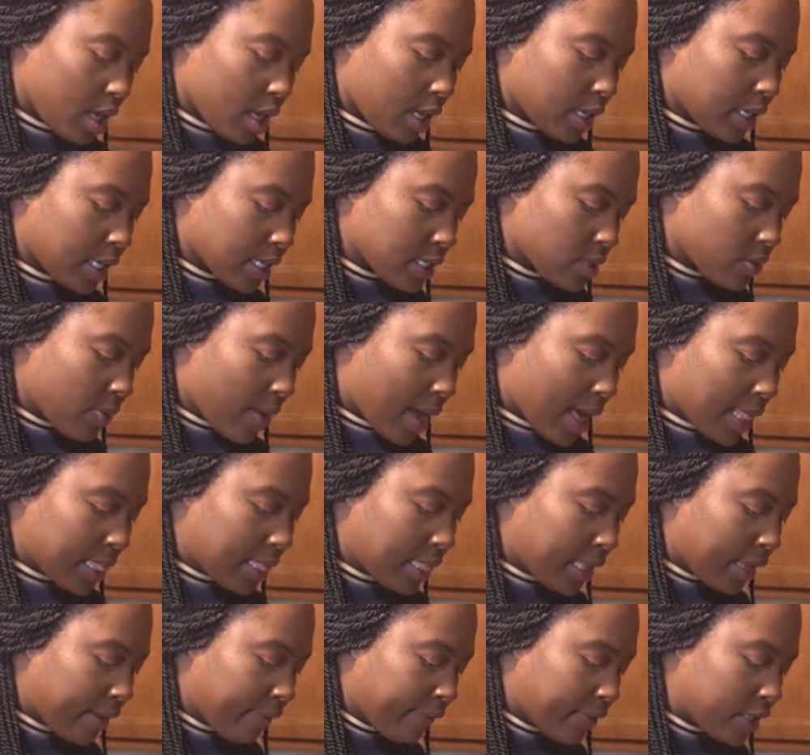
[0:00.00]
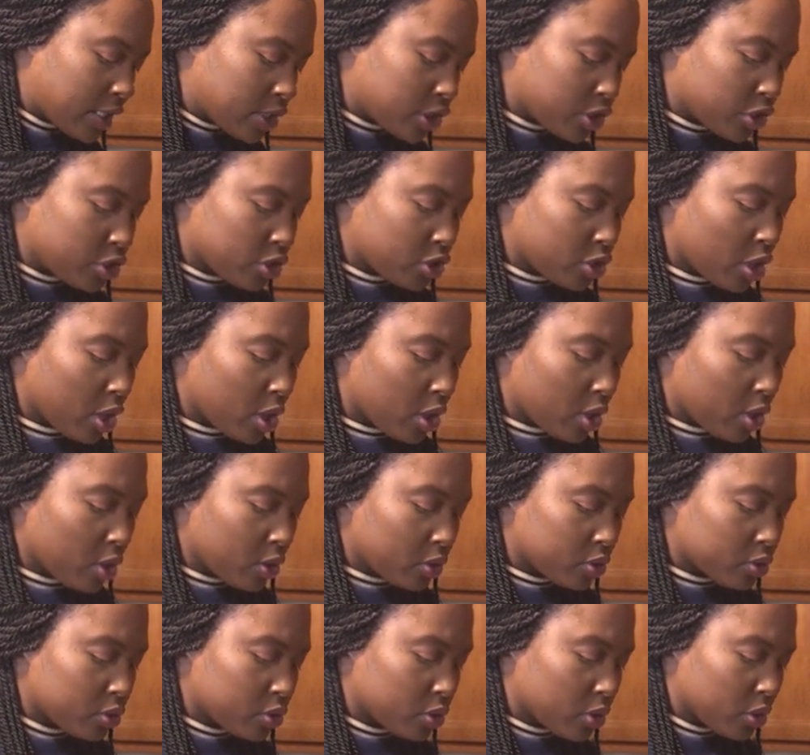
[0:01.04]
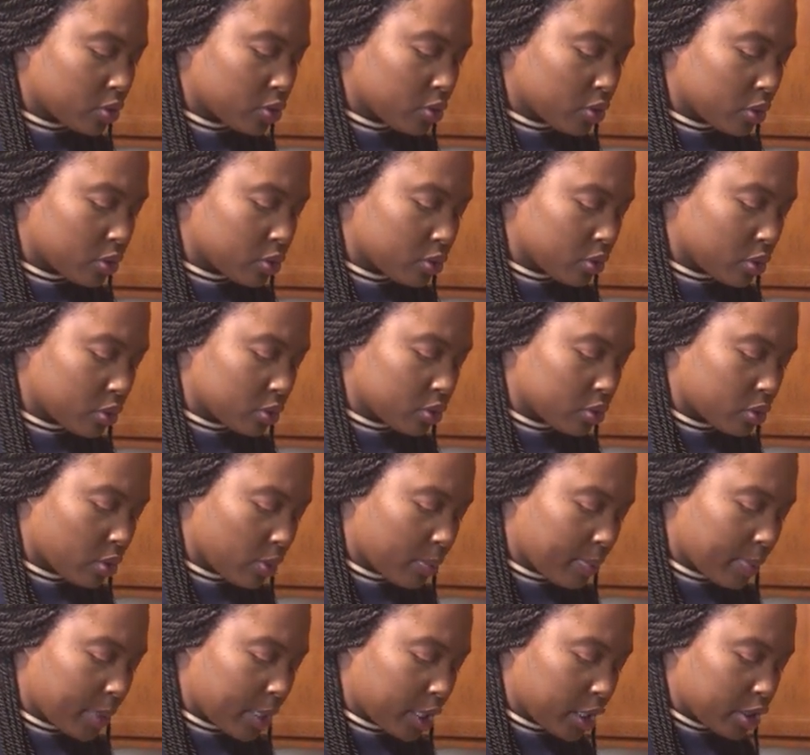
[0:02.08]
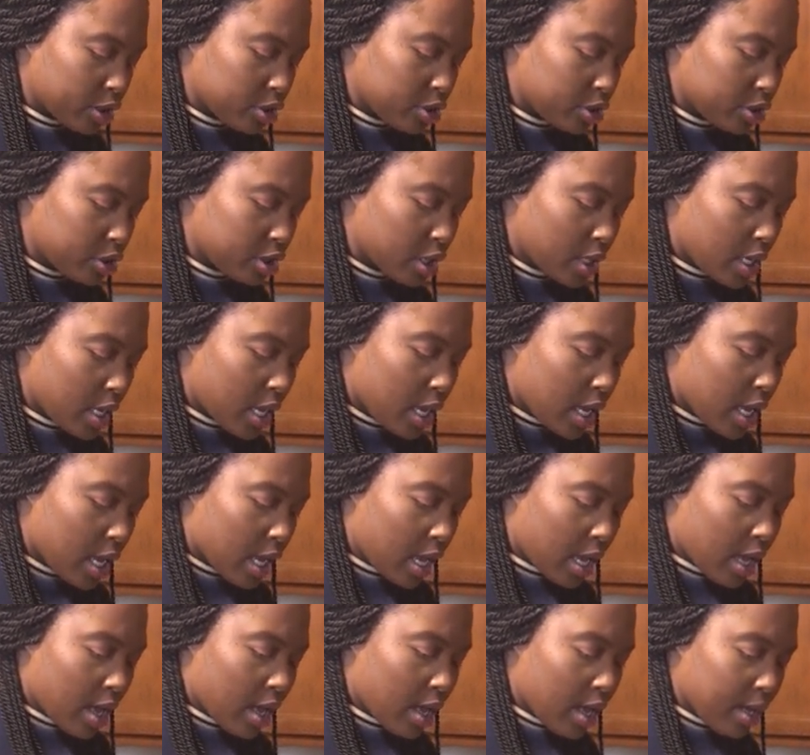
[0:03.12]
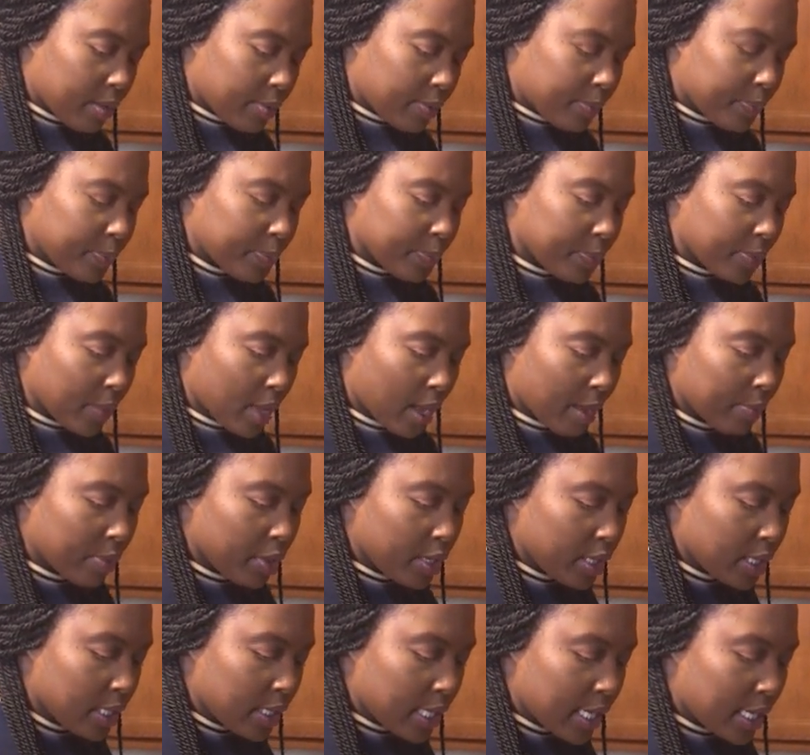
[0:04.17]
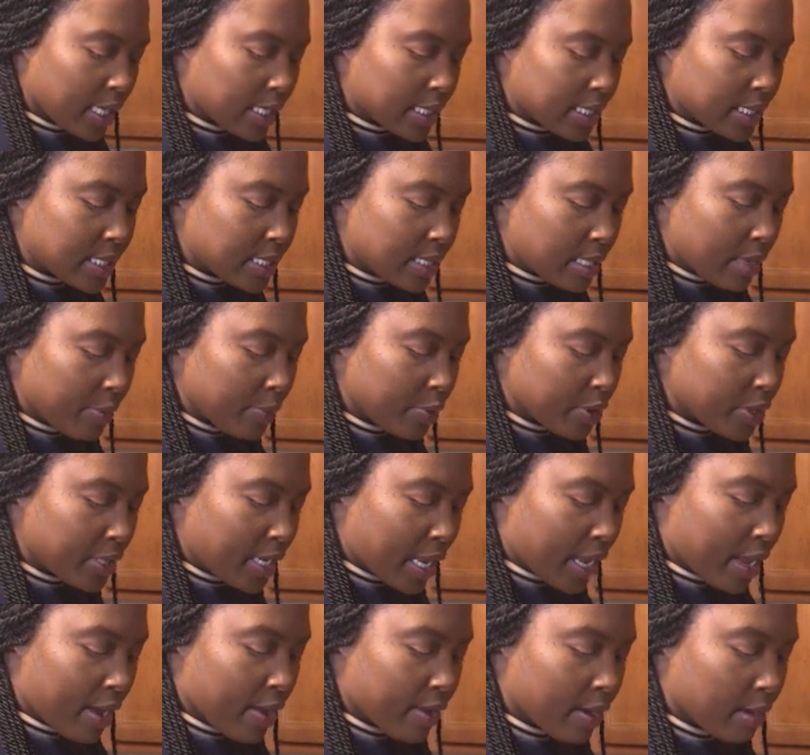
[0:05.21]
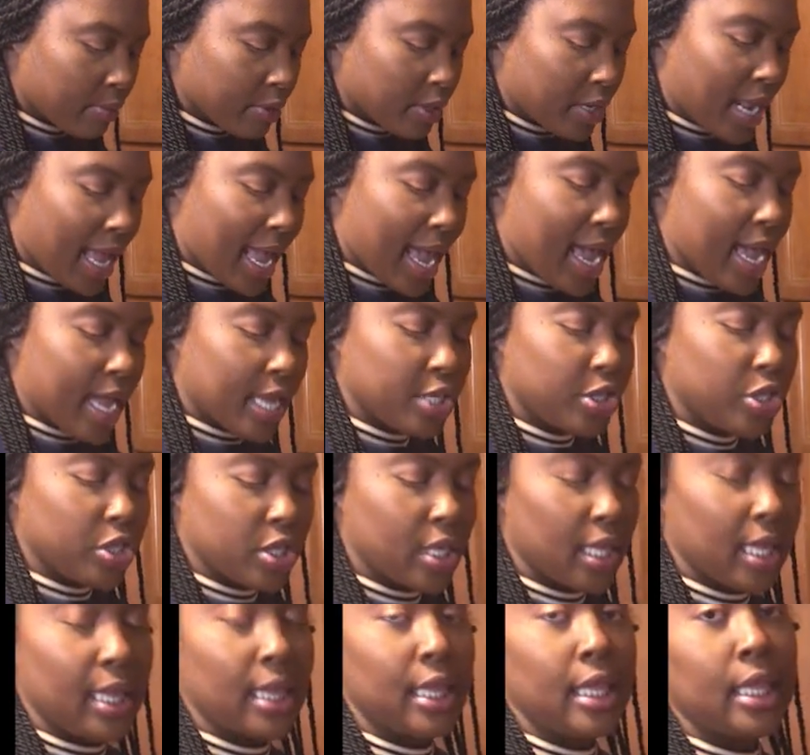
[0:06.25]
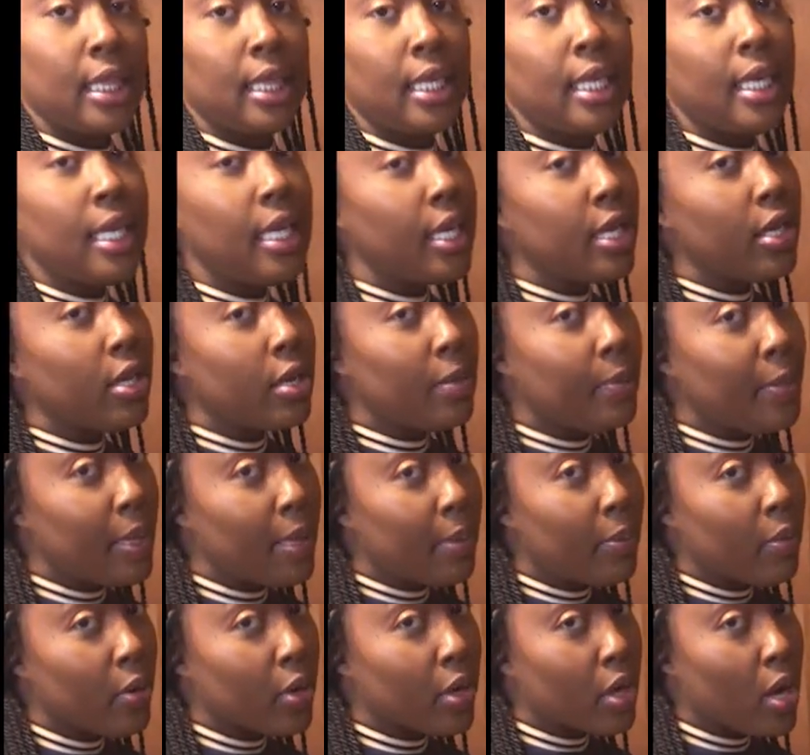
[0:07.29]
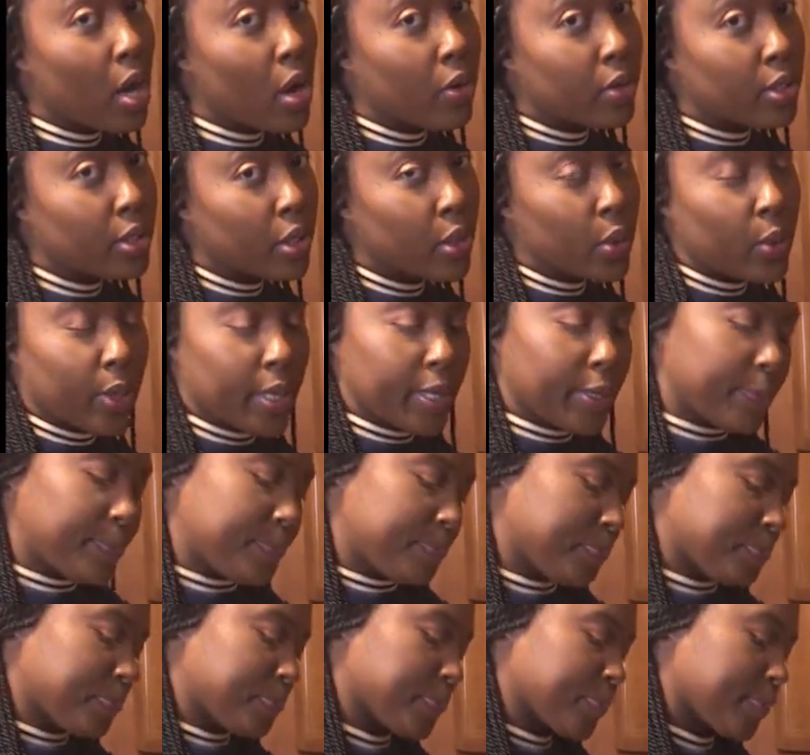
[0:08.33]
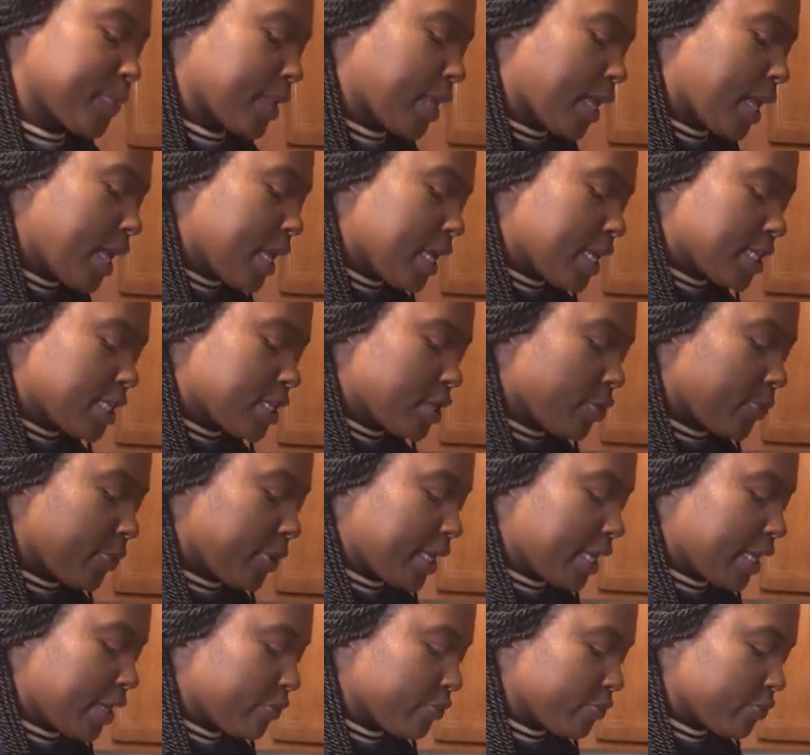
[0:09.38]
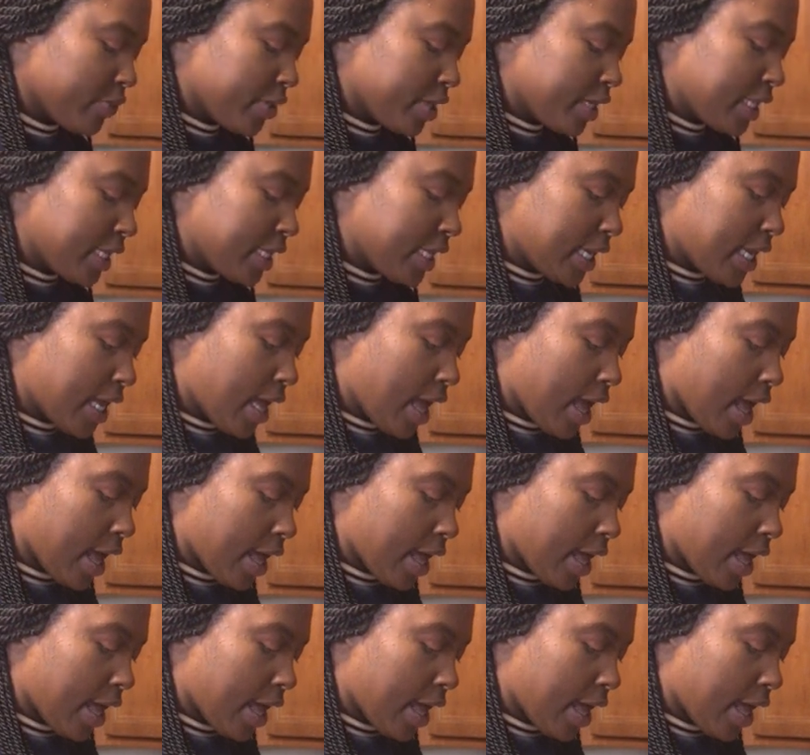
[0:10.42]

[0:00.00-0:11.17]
And that's why I love it so much. I'm going to let it simmer down. I'm going to add just a little bit more coconut oil so we can really,